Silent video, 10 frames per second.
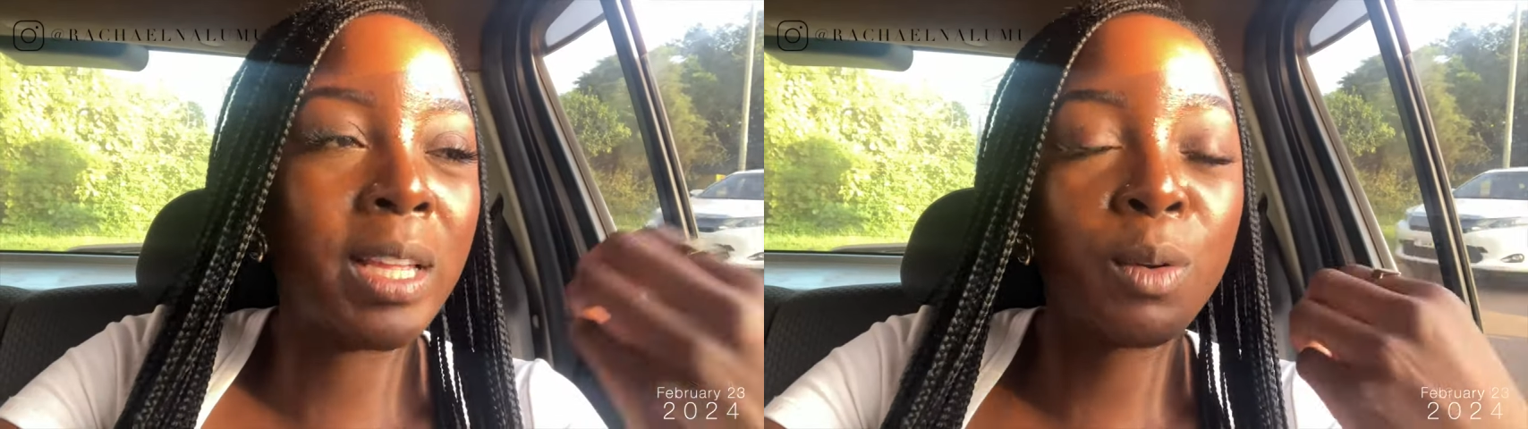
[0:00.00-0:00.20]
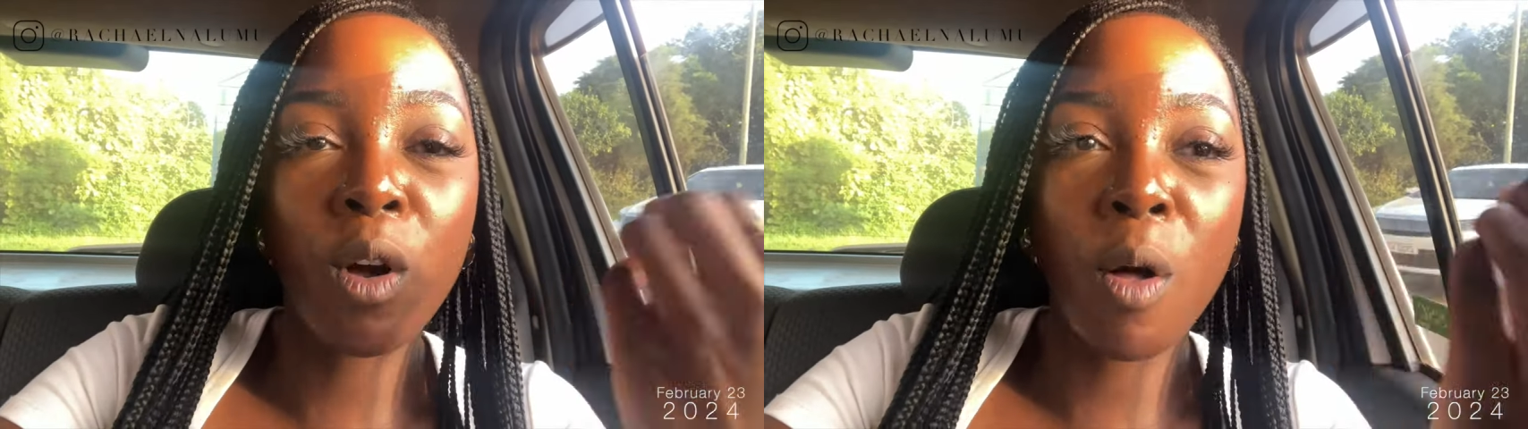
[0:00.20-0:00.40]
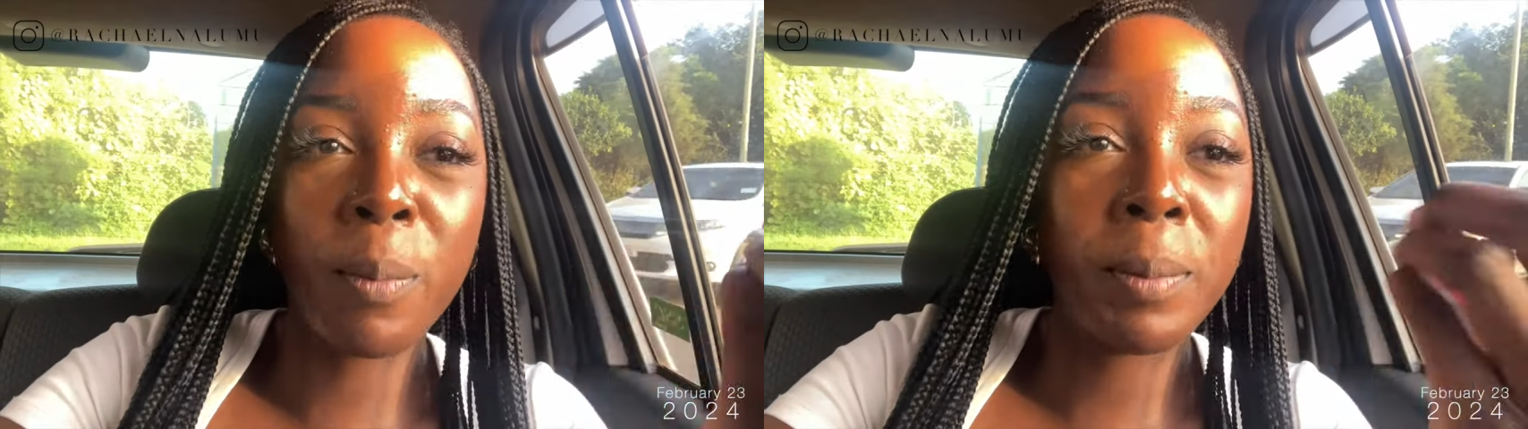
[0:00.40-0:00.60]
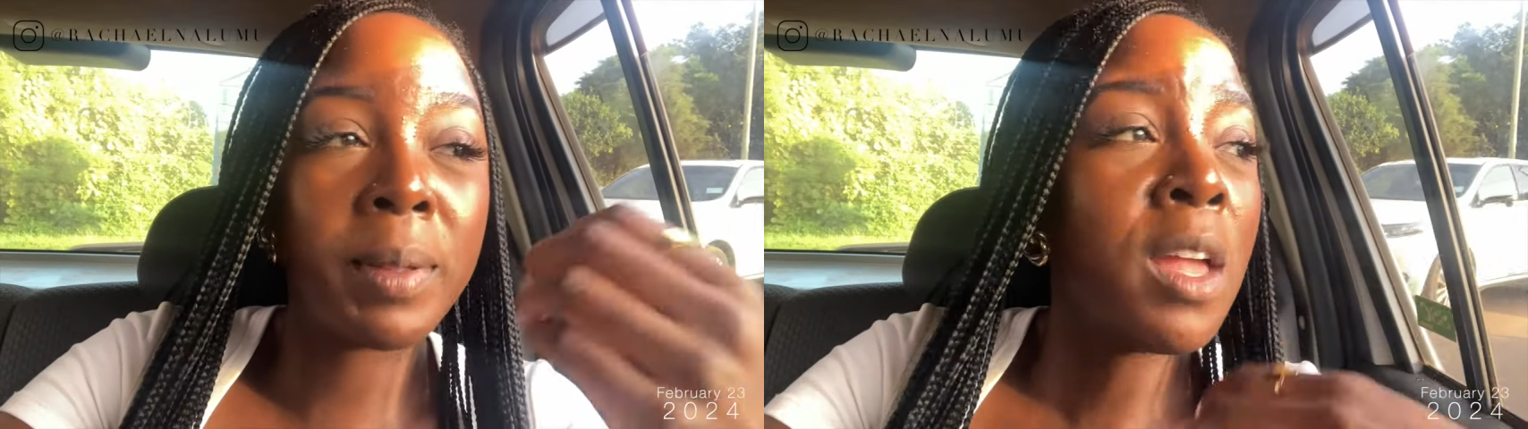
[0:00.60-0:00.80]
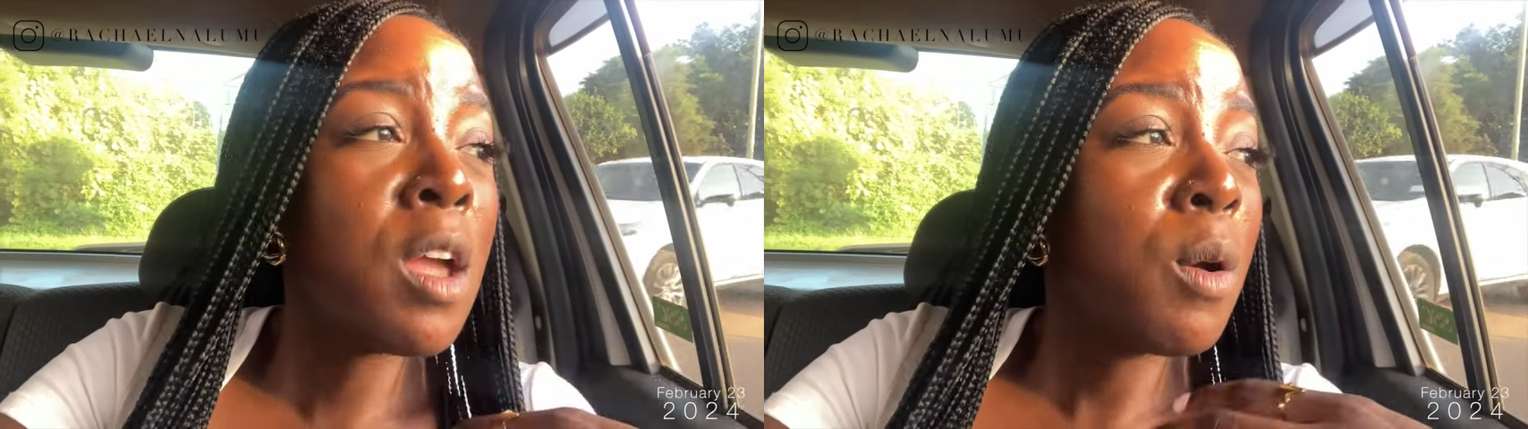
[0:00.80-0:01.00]
They'd call me and be
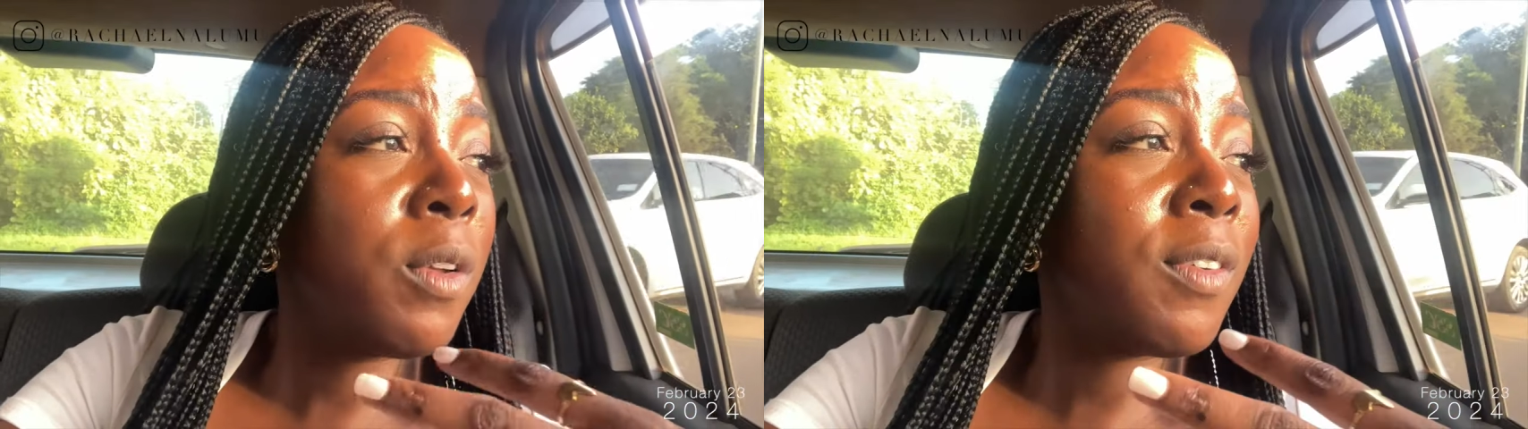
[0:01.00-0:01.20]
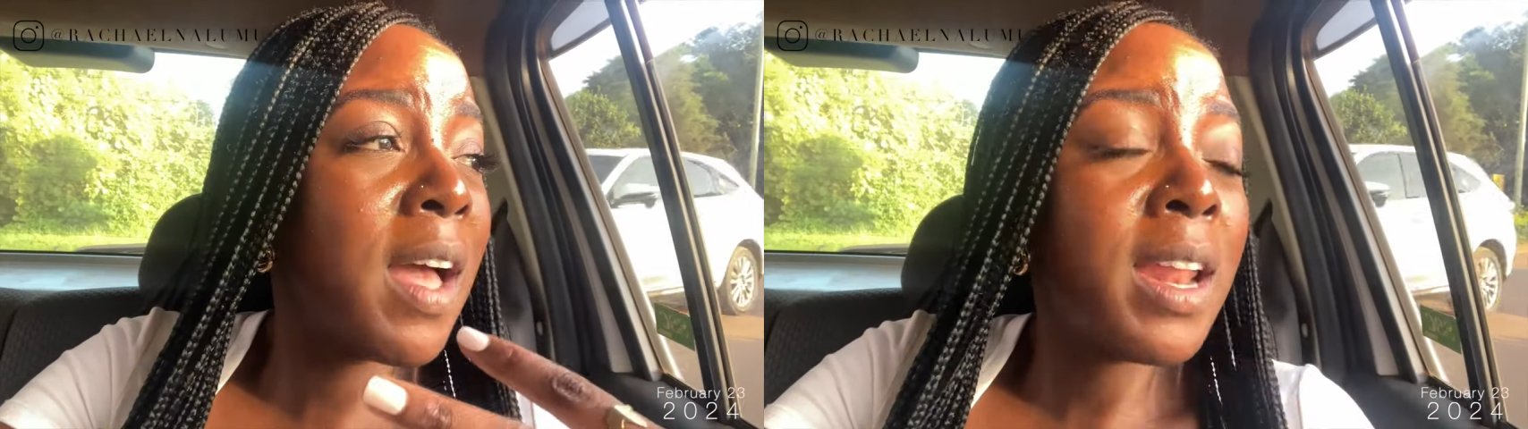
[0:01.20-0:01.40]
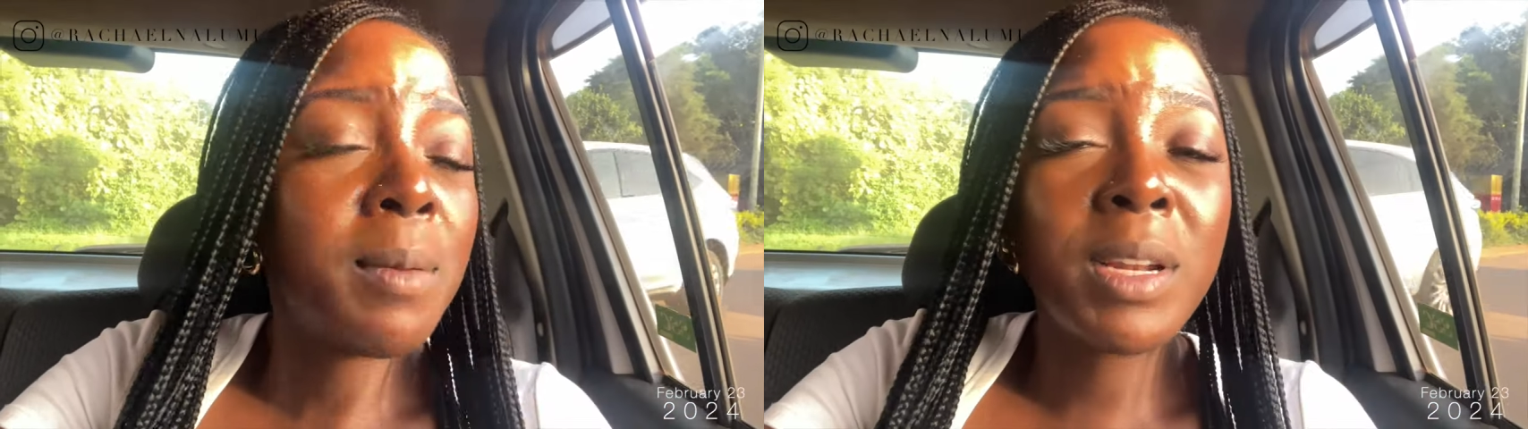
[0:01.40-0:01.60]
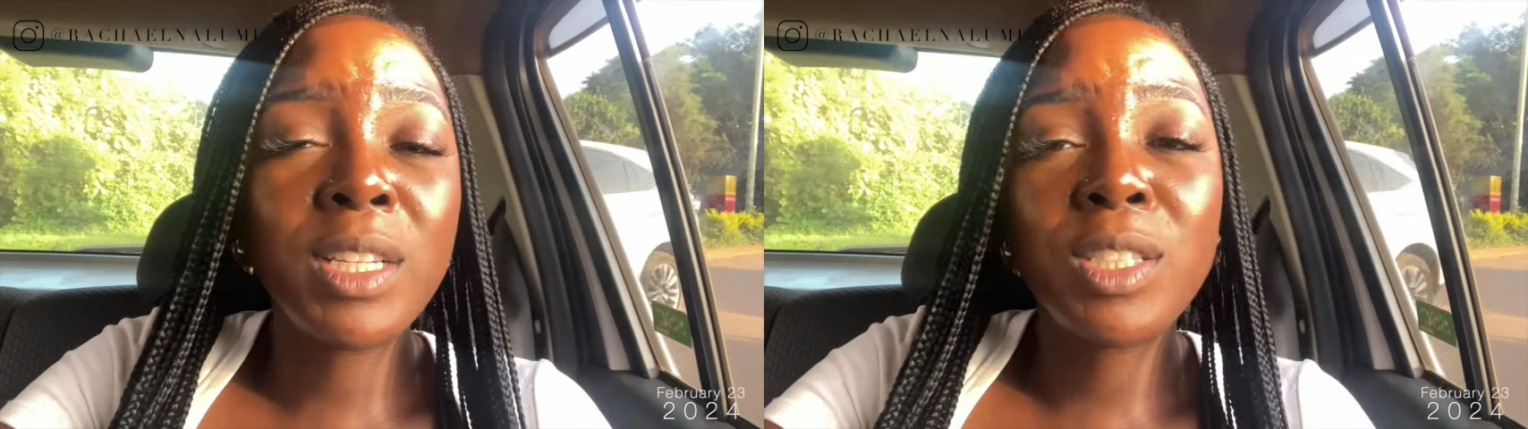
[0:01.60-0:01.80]
like, you added money